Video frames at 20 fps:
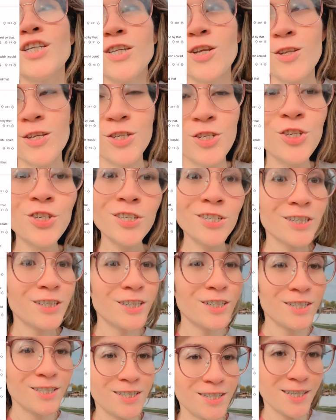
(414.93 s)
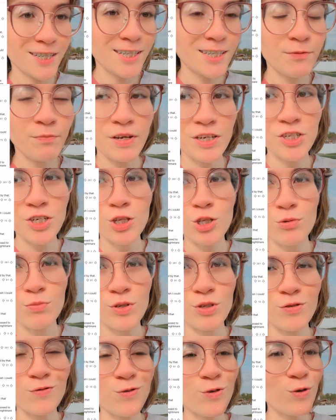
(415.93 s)
So this user does mention the
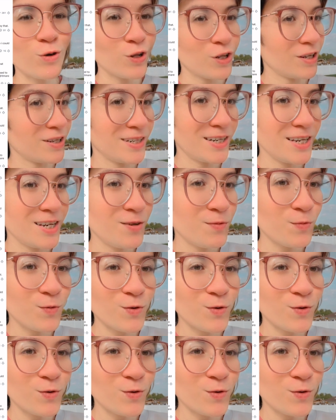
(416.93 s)
beautiful Claudine